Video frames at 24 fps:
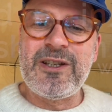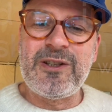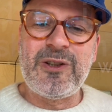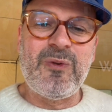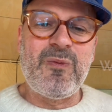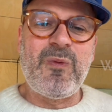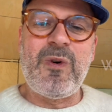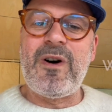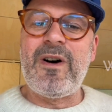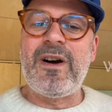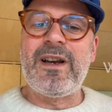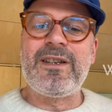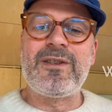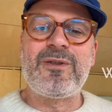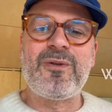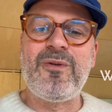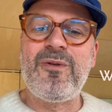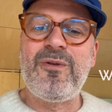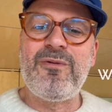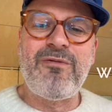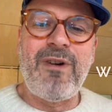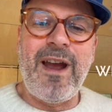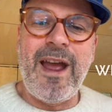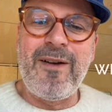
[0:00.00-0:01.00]
the whys
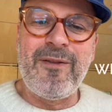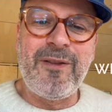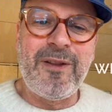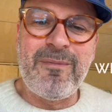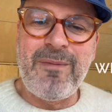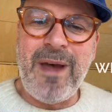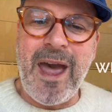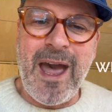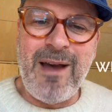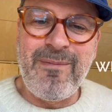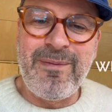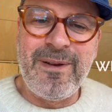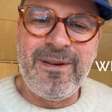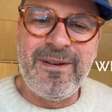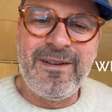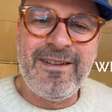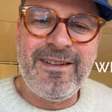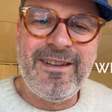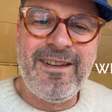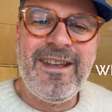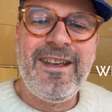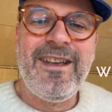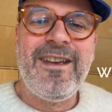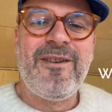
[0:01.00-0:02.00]
all round the map,
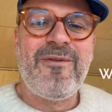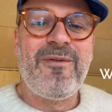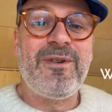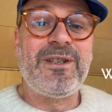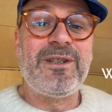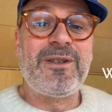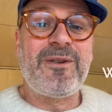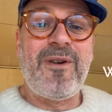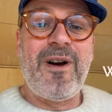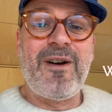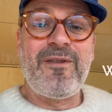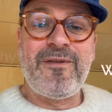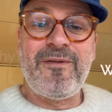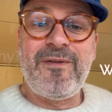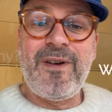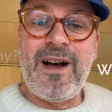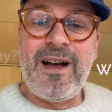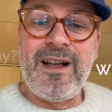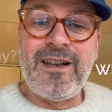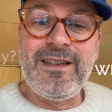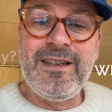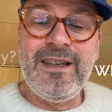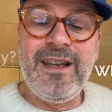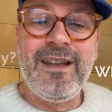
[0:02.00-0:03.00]
which is quite
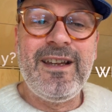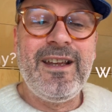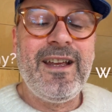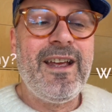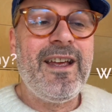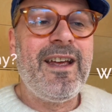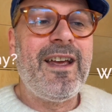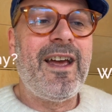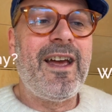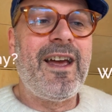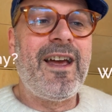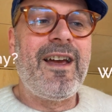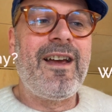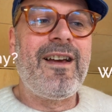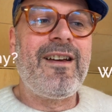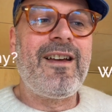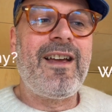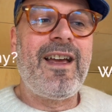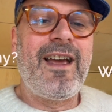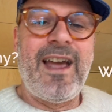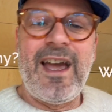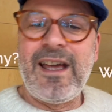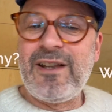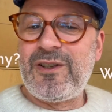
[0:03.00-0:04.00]
fun
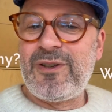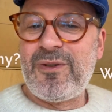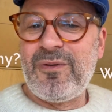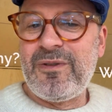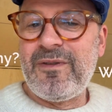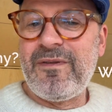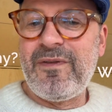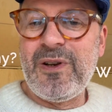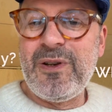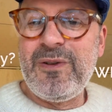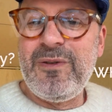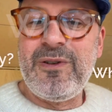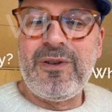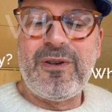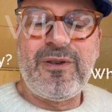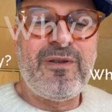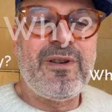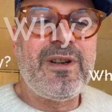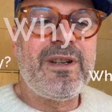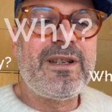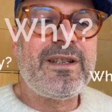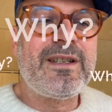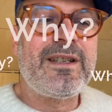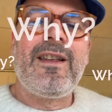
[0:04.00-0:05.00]
and sort of
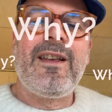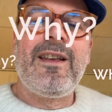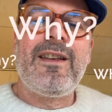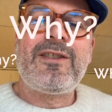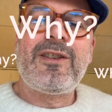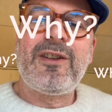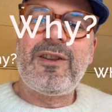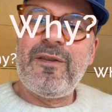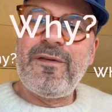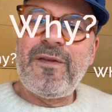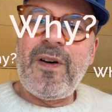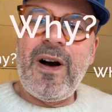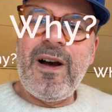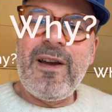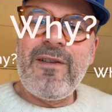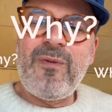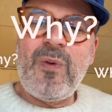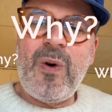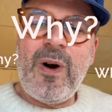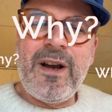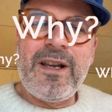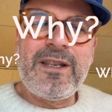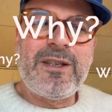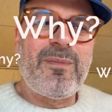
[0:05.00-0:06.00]
ludicrous. So the 5
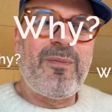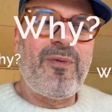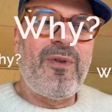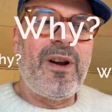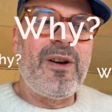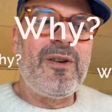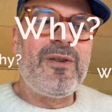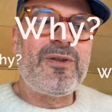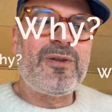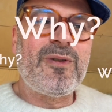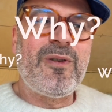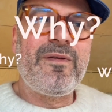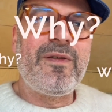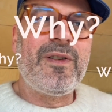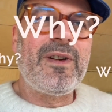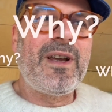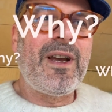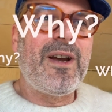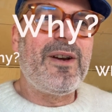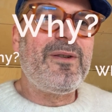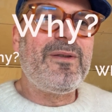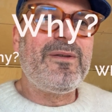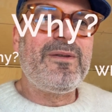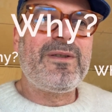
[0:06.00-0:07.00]
whys approach often
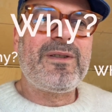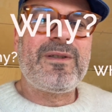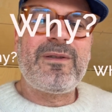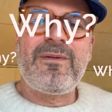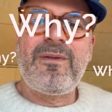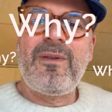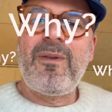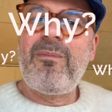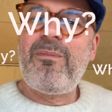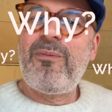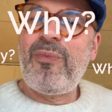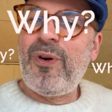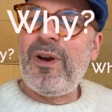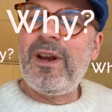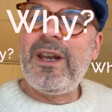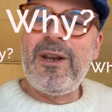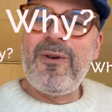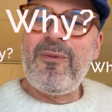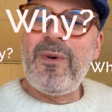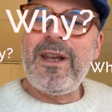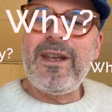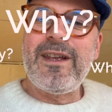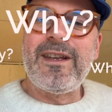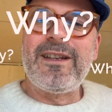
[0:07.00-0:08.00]
goes
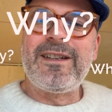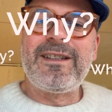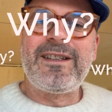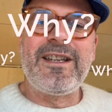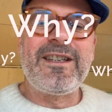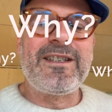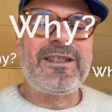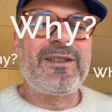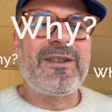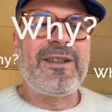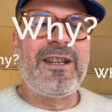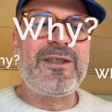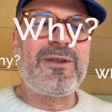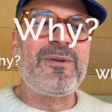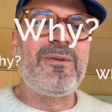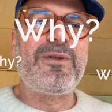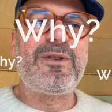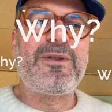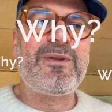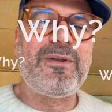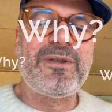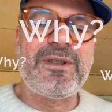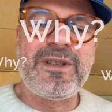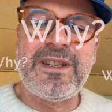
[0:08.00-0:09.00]
pretty weird. There's all
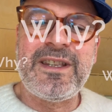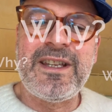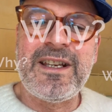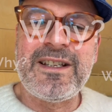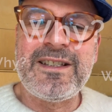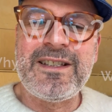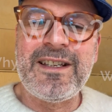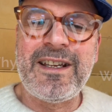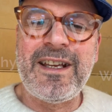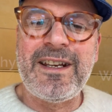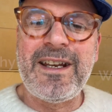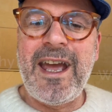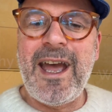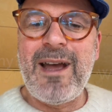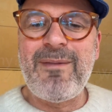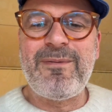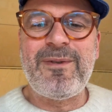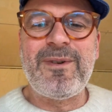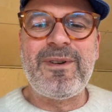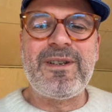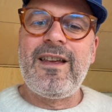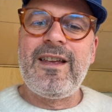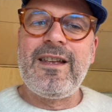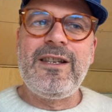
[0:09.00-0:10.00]
sorts of things that can
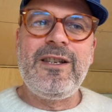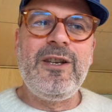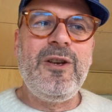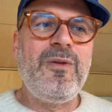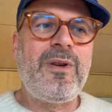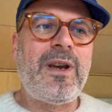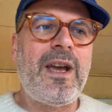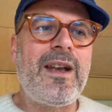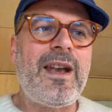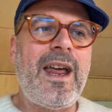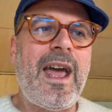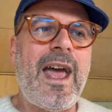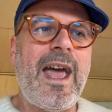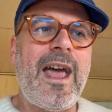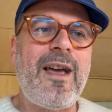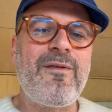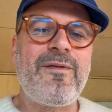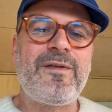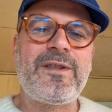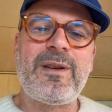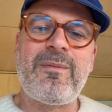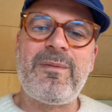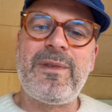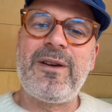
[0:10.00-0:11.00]
happen. You can
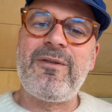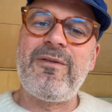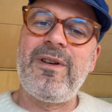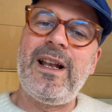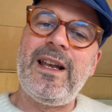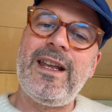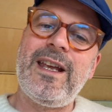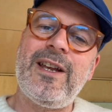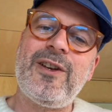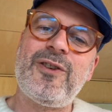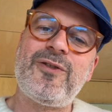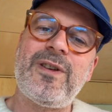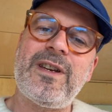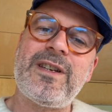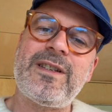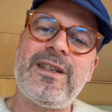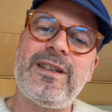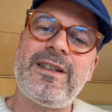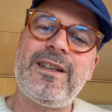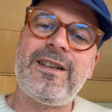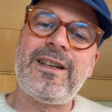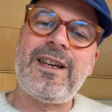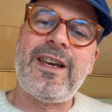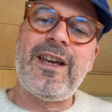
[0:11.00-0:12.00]
have something really
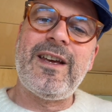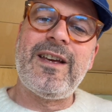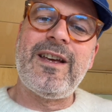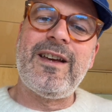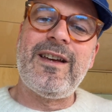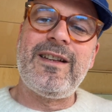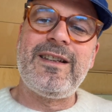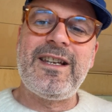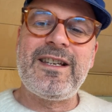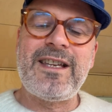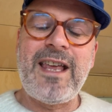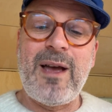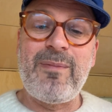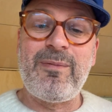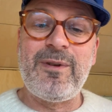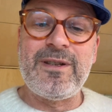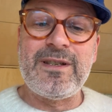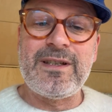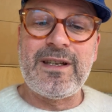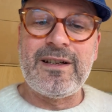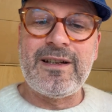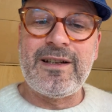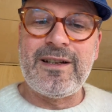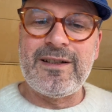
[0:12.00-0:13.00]
interesting occur, and this
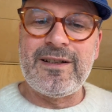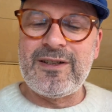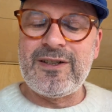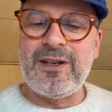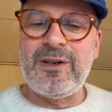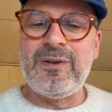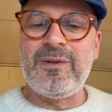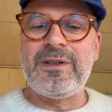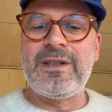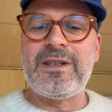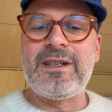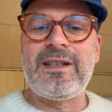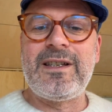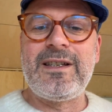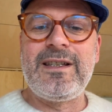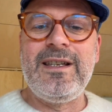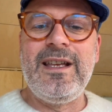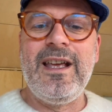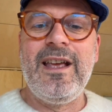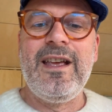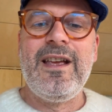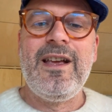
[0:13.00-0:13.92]
happens in consultancy,